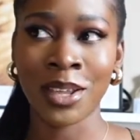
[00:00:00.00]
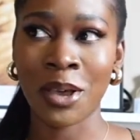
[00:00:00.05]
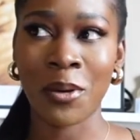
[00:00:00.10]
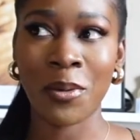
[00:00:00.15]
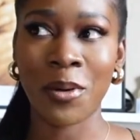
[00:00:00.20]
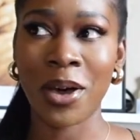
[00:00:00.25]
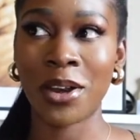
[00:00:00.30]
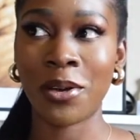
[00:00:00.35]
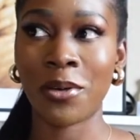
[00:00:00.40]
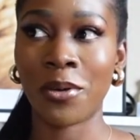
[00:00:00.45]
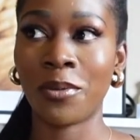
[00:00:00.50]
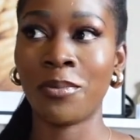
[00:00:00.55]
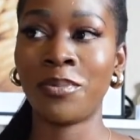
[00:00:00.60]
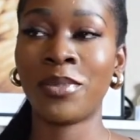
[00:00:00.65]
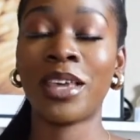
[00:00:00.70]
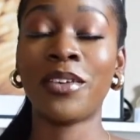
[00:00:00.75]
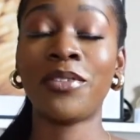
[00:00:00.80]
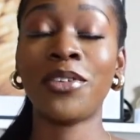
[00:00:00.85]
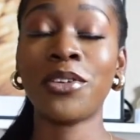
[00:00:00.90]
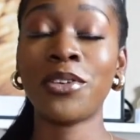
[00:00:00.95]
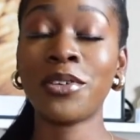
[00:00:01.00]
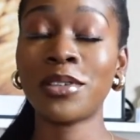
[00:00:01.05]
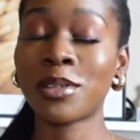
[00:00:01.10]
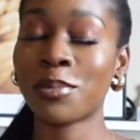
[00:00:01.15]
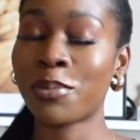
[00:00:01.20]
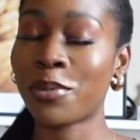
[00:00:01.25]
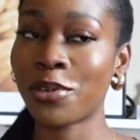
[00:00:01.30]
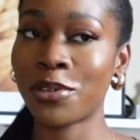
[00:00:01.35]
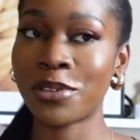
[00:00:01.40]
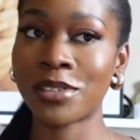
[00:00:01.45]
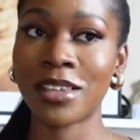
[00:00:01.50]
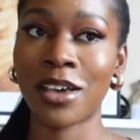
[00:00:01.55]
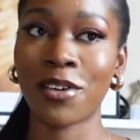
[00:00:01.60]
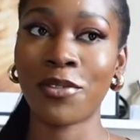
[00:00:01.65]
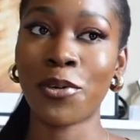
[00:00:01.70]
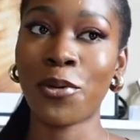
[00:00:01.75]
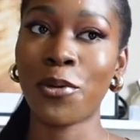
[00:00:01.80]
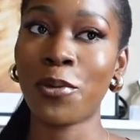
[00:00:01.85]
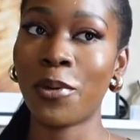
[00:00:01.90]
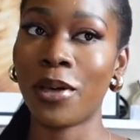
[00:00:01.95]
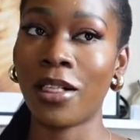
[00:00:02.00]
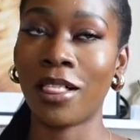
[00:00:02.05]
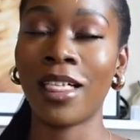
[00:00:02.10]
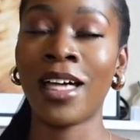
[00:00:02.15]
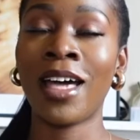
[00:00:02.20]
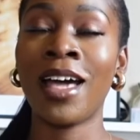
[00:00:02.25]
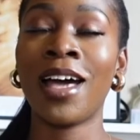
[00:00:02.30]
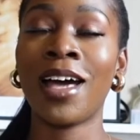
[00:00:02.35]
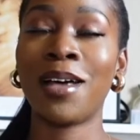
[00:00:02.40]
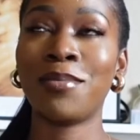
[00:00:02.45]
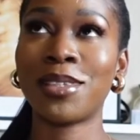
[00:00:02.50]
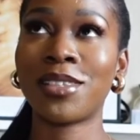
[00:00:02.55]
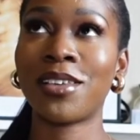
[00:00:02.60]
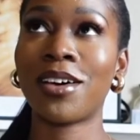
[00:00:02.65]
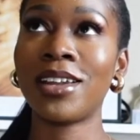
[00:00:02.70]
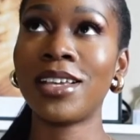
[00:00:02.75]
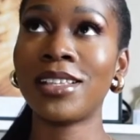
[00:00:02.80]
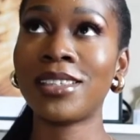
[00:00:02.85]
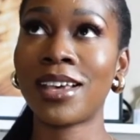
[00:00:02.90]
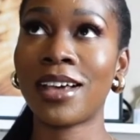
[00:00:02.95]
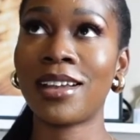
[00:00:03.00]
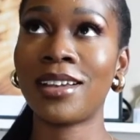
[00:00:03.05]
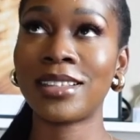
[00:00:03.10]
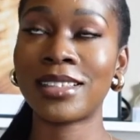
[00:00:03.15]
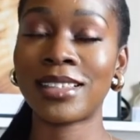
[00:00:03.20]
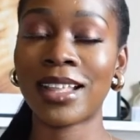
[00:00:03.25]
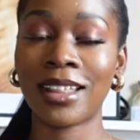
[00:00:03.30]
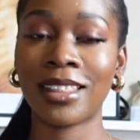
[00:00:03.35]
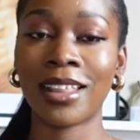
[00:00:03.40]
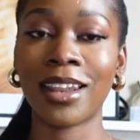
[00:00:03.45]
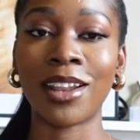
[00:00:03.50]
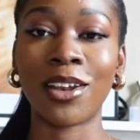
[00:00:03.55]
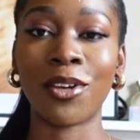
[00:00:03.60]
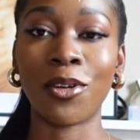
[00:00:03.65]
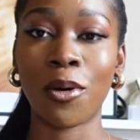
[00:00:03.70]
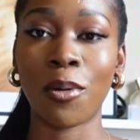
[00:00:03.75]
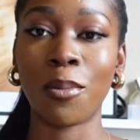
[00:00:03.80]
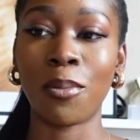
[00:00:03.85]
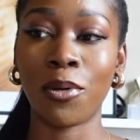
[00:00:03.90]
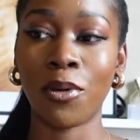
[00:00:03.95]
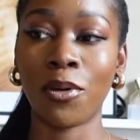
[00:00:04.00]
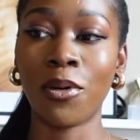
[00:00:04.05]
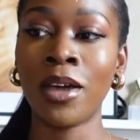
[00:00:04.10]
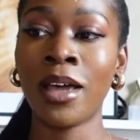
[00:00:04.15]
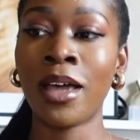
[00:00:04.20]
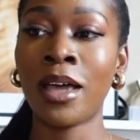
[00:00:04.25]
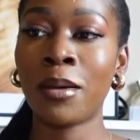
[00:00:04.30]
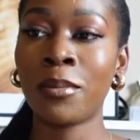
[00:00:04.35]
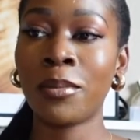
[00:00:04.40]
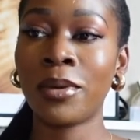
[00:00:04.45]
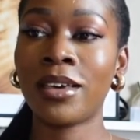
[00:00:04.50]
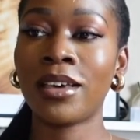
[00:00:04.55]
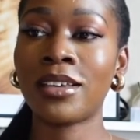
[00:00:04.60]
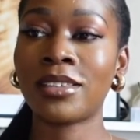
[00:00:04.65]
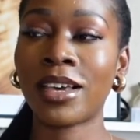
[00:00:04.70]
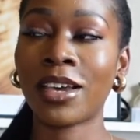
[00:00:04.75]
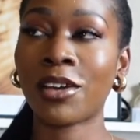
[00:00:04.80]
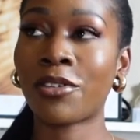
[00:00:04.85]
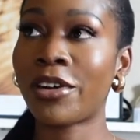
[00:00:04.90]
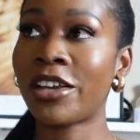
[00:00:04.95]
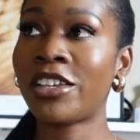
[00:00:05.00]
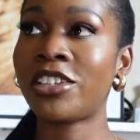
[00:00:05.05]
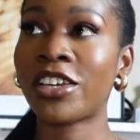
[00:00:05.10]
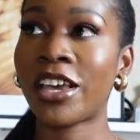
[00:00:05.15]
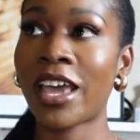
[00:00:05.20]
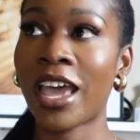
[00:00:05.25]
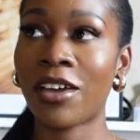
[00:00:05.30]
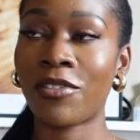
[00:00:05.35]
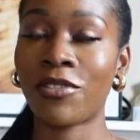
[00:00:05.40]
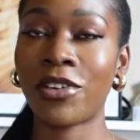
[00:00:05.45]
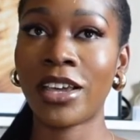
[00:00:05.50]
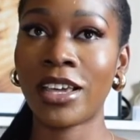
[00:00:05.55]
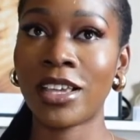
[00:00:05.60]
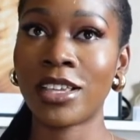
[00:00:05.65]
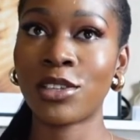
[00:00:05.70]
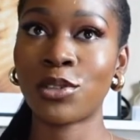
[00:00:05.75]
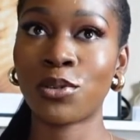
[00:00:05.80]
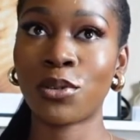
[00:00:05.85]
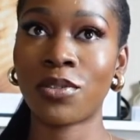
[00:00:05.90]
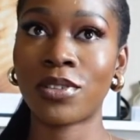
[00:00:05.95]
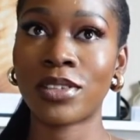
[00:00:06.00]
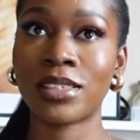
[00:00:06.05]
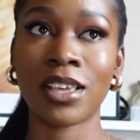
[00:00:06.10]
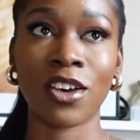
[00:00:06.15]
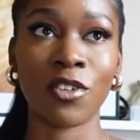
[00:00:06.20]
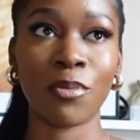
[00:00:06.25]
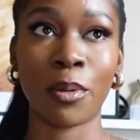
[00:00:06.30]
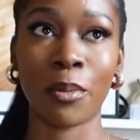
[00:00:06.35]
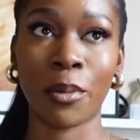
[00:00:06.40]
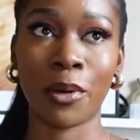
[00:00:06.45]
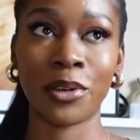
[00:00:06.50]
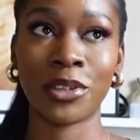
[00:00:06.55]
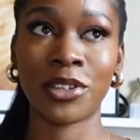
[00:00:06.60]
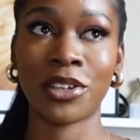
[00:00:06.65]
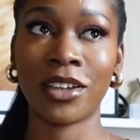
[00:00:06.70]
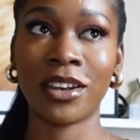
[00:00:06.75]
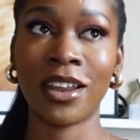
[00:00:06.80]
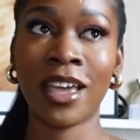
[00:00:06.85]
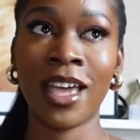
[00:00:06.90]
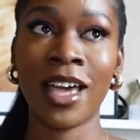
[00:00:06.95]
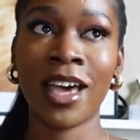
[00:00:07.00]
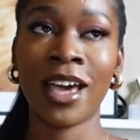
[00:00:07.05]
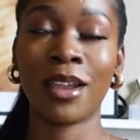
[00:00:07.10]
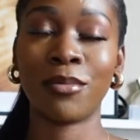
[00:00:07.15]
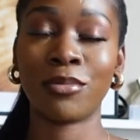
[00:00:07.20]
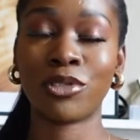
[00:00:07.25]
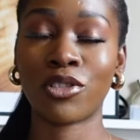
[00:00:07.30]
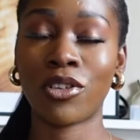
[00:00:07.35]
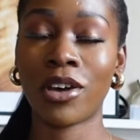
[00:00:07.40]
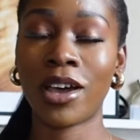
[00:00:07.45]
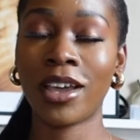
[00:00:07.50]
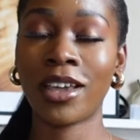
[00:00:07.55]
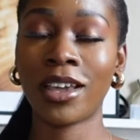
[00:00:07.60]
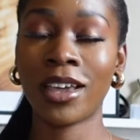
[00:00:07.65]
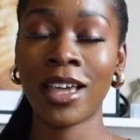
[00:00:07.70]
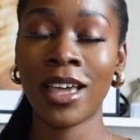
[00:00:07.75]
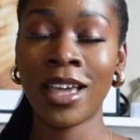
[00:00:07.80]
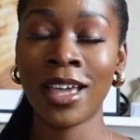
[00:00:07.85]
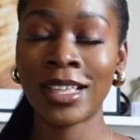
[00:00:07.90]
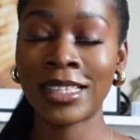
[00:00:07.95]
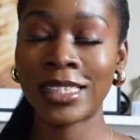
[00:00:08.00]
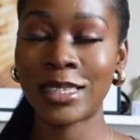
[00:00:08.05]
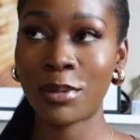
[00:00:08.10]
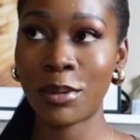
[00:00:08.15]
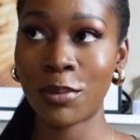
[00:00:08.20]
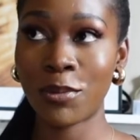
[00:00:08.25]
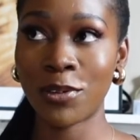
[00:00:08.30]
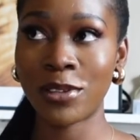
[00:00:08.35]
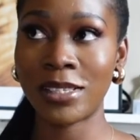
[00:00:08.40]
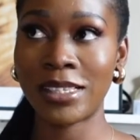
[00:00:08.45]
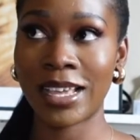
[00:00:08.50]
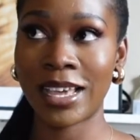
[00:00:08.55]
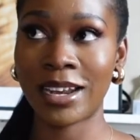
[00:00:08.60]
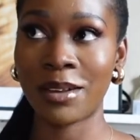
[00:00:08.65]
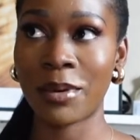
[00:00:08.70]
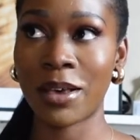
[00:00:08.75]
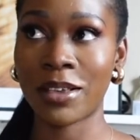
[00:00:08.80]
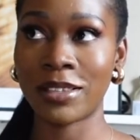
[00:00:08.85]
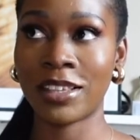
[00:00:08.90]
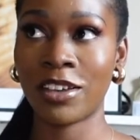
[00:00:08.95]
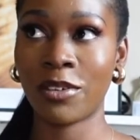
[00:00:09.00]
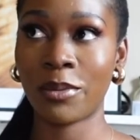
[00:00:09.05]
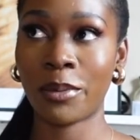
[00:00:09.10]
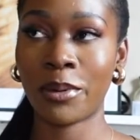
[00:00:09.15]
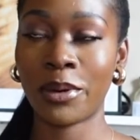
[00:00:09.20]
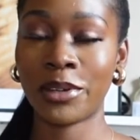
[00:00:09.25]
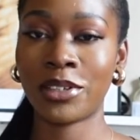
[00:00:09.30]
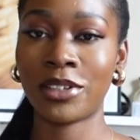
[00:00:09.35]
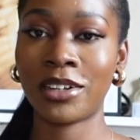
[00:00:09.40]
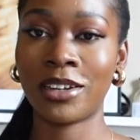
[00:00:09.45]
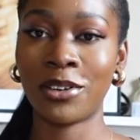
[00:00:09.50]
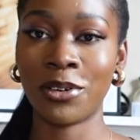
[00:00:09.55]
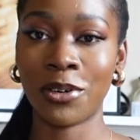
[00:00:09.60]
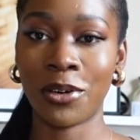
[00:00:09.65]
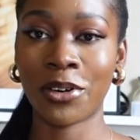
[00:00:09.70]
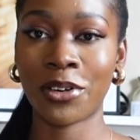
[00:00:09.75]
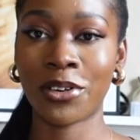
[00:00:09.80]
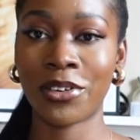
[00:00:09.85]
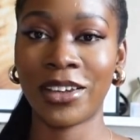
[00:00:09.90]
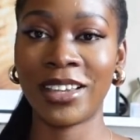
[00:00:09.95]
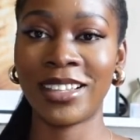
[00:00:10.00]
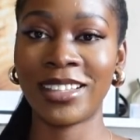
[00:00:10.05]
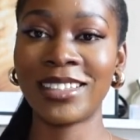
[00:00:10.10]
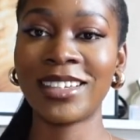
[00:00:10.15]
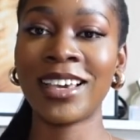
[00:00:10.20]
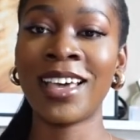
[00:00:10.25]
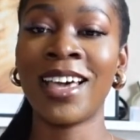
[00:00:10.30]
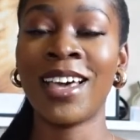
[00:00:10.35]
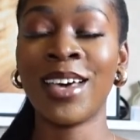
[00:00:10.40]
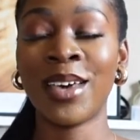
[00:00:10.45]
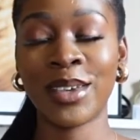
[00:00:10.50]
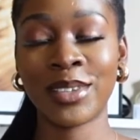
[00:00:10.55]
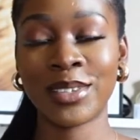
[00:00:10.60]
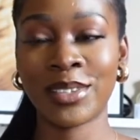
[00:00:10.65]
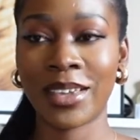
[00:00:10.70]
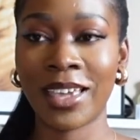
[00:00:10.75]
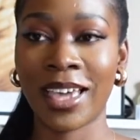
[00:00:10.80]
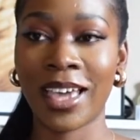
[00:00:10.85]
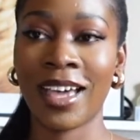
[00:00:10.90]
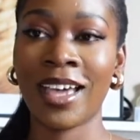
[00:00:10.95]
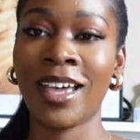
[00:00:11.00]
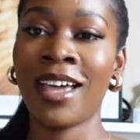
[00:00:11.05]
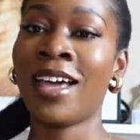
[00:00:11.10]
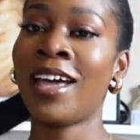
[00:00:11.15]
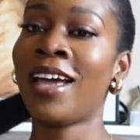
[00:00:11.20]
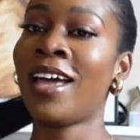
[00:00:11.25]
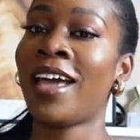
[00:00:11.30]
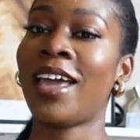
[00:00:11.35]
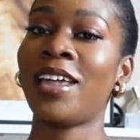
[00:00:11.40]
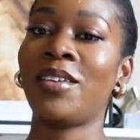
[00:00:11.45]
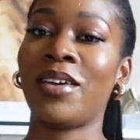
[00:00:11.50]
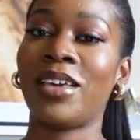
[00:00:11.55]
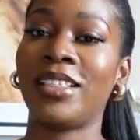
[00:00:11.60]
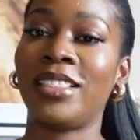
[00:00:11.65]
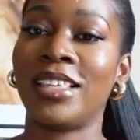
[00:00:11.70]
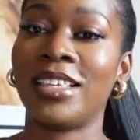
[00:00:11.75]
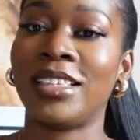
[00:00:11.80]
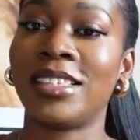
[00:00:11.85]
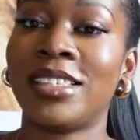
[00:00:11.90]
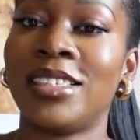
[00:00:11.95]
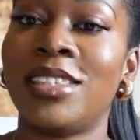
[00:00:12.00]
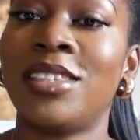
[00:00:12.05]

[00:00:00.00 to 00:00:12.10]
why not? If you don't support yourself, who will? I'm starting to understand that a lot more, because I cringe at every sort of self-promotion. I'm trying to be more zen about self-promotion and not cringe. So yeah, anyway, this is